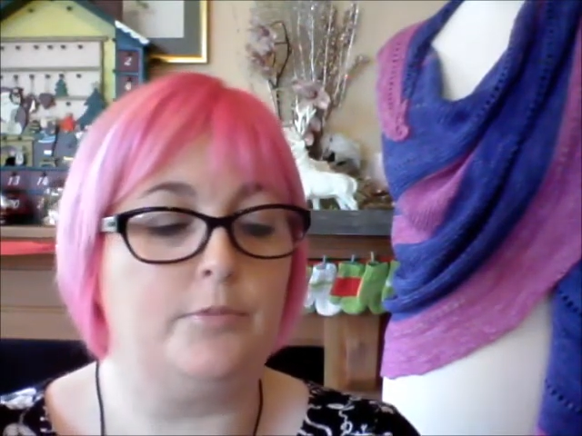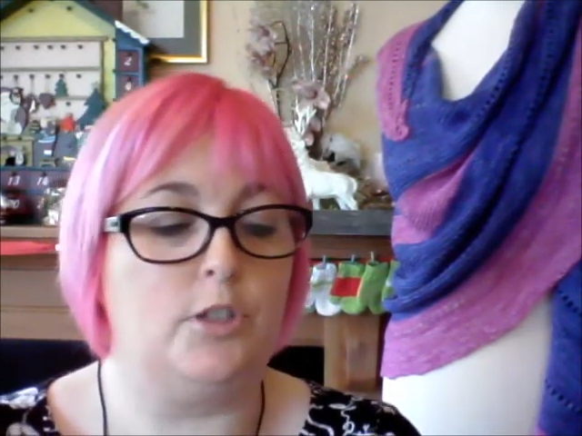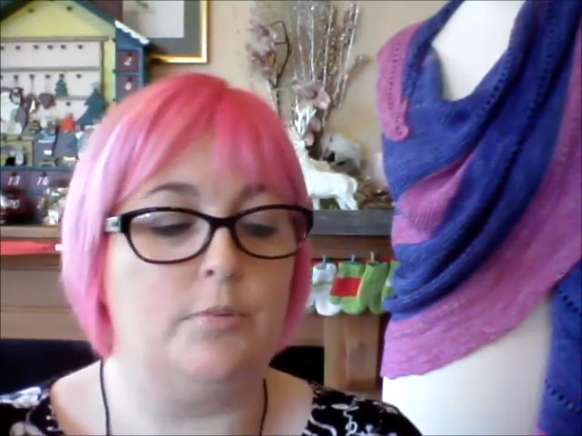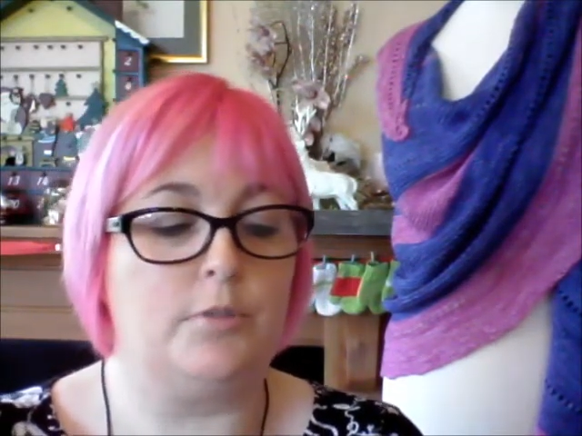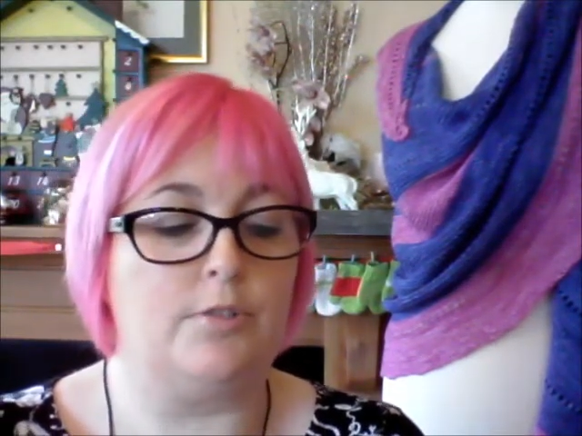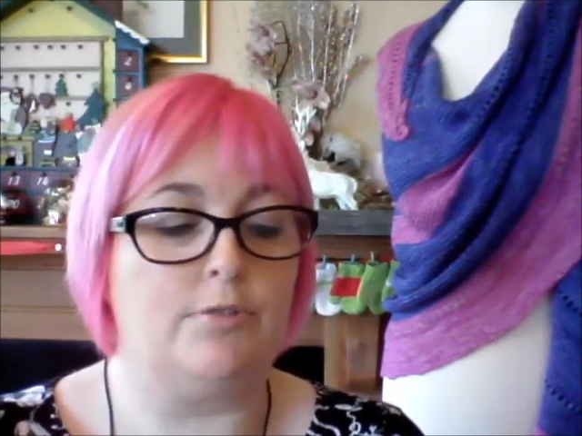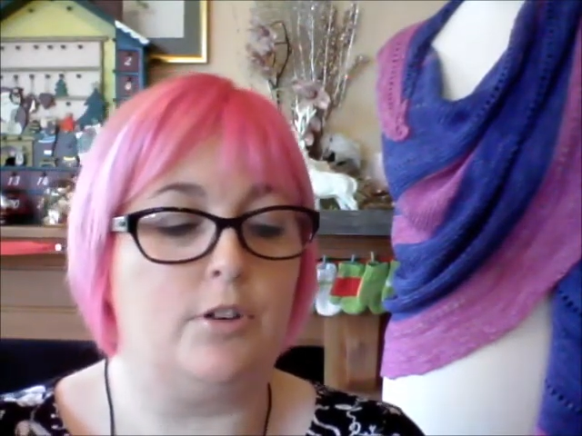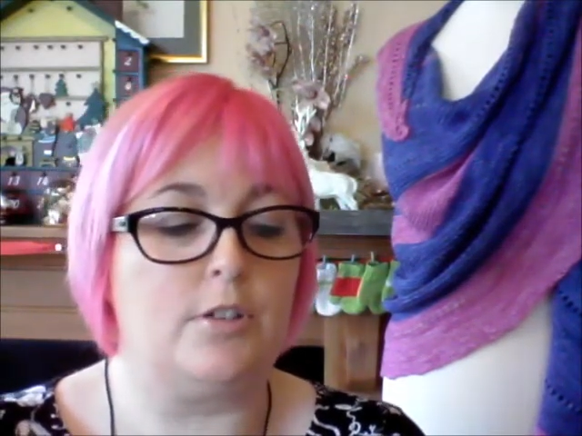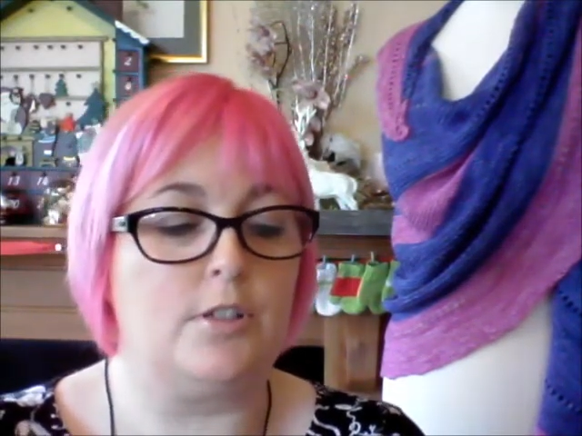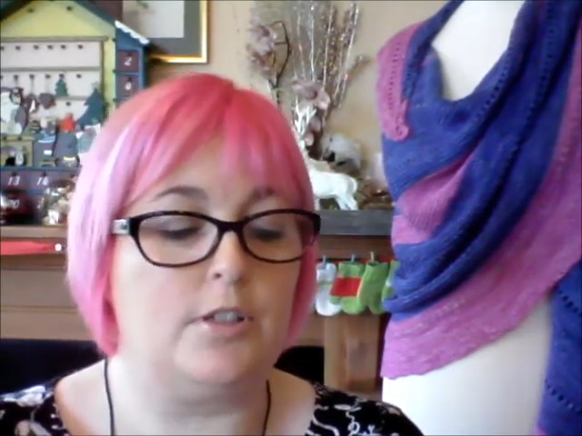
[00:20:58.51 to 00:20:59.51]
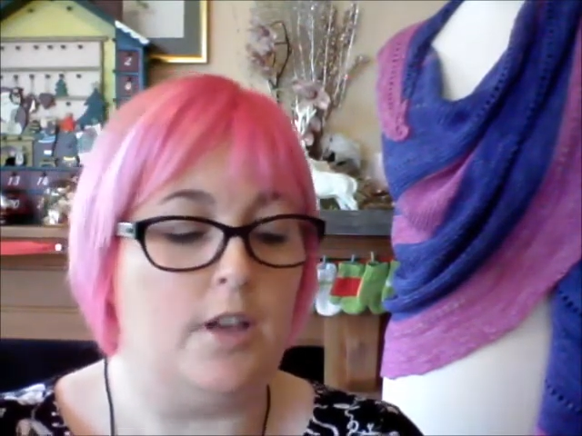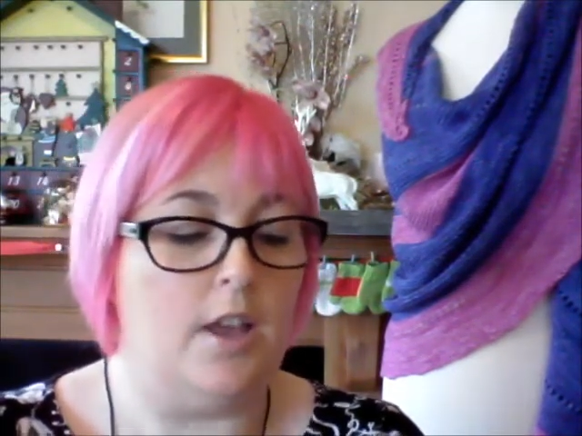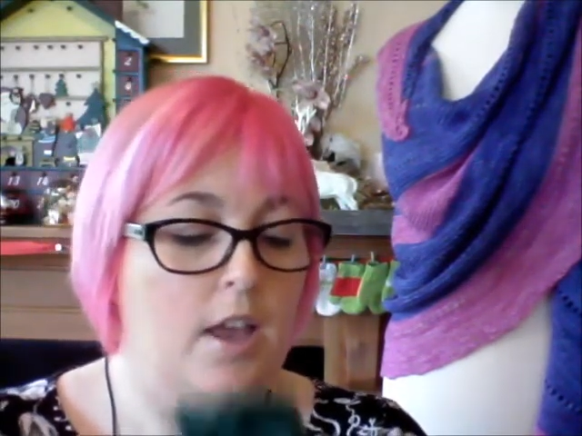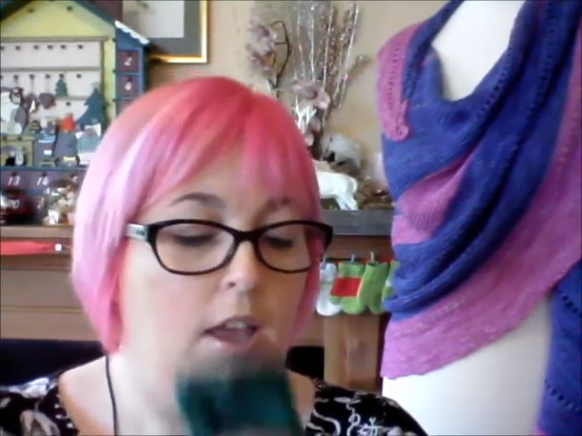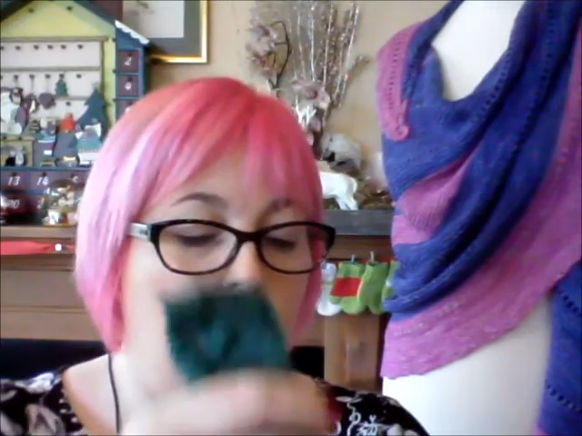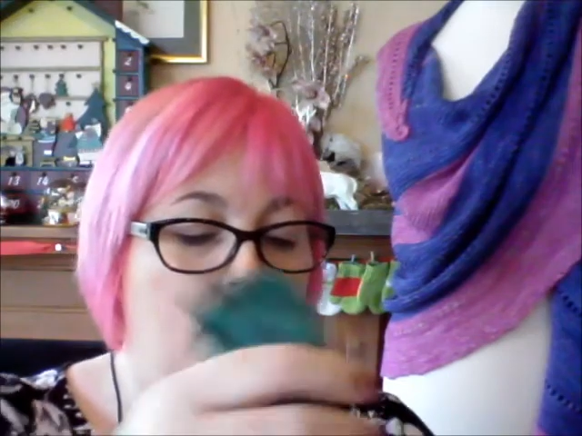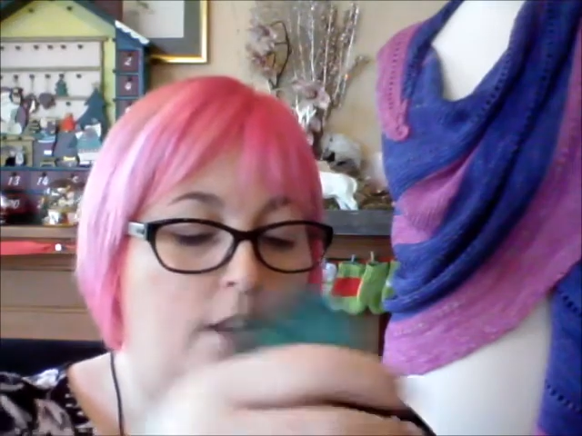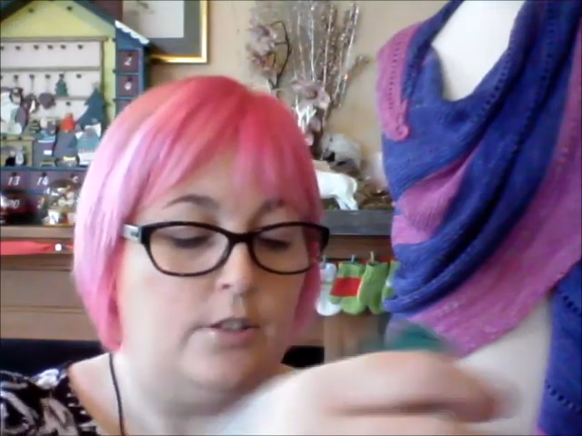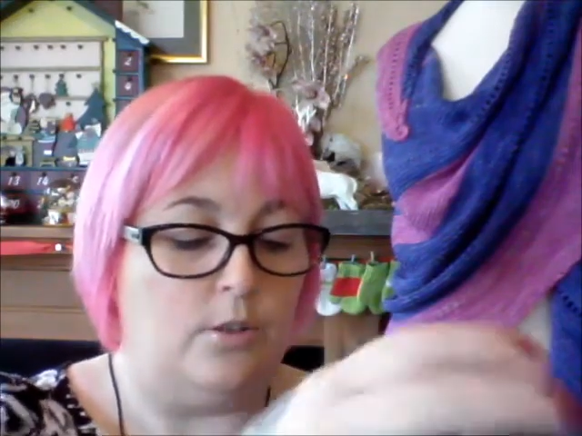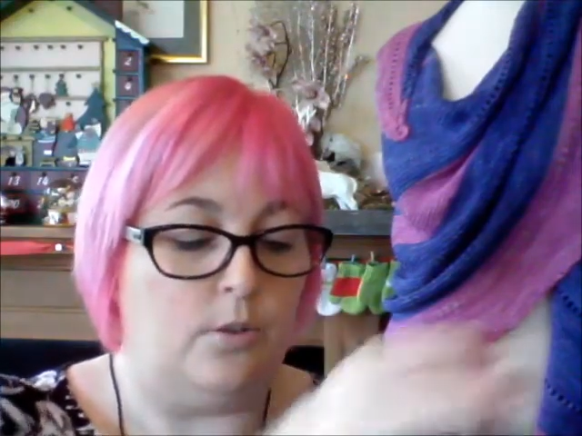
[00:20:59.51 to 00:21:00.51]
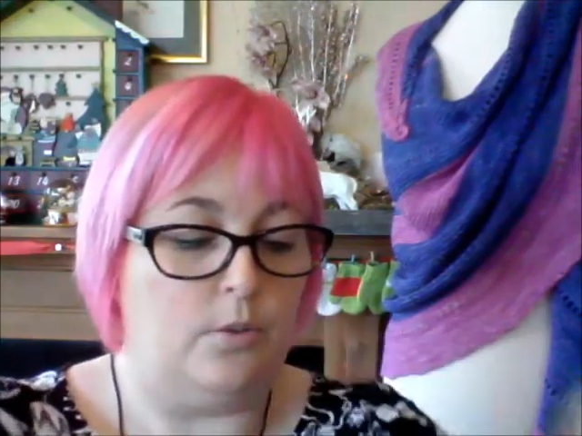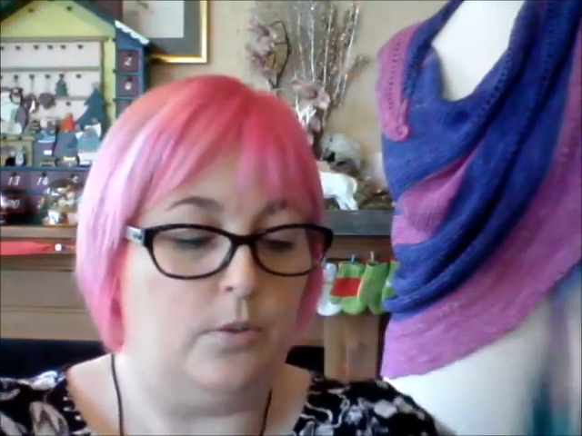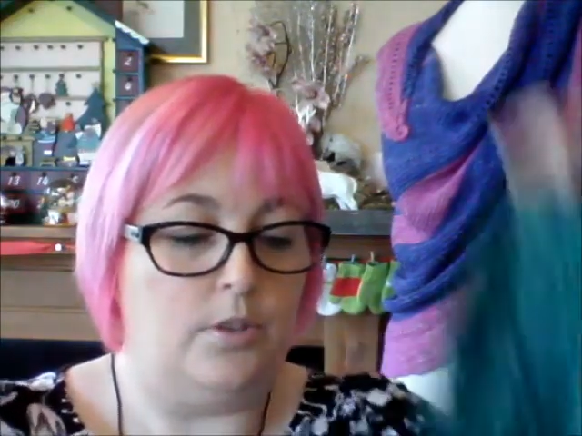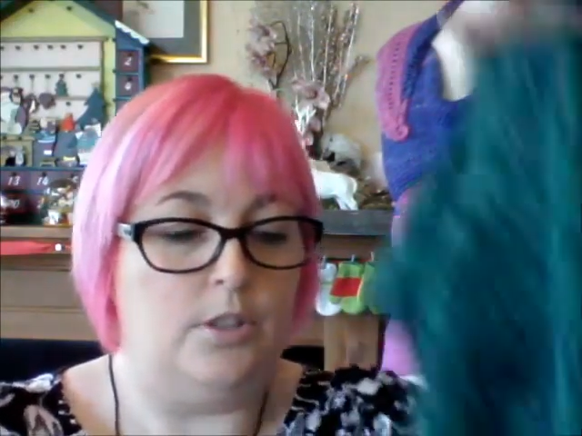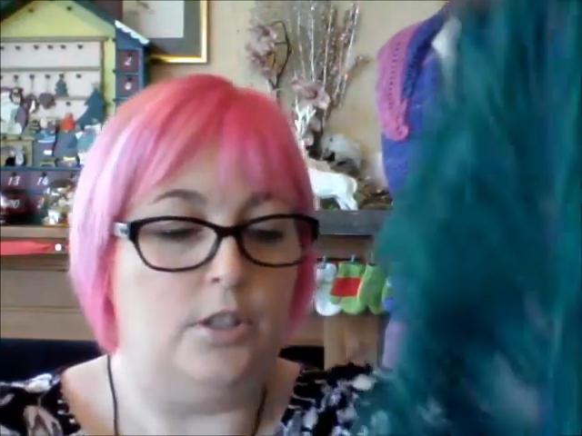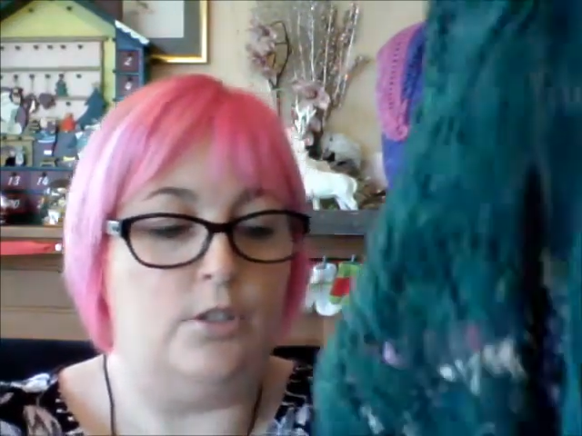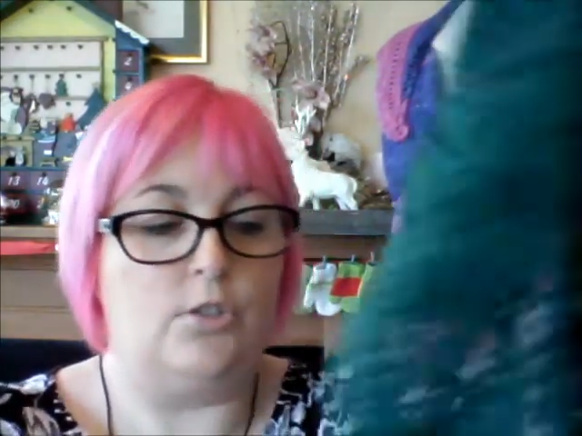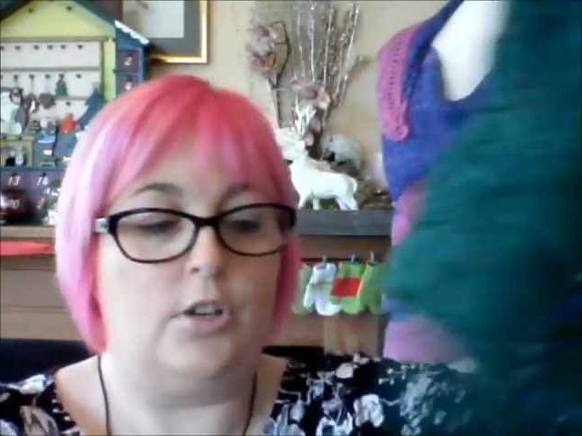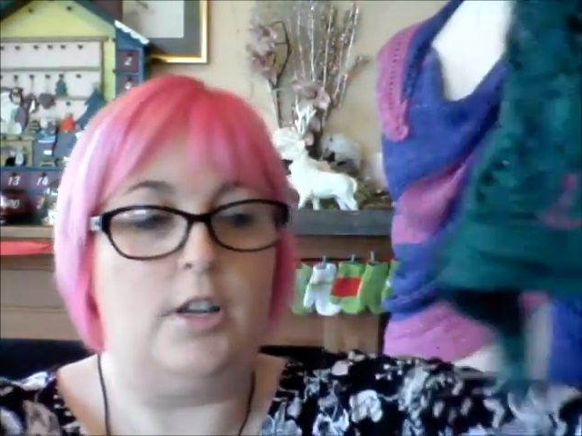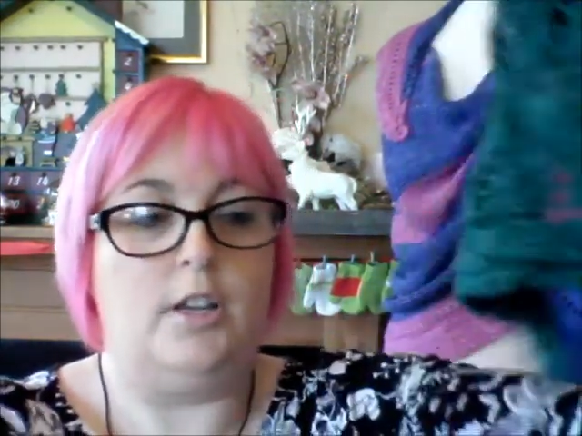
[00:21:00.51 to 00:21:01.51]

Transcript: She was the first. So Deirdre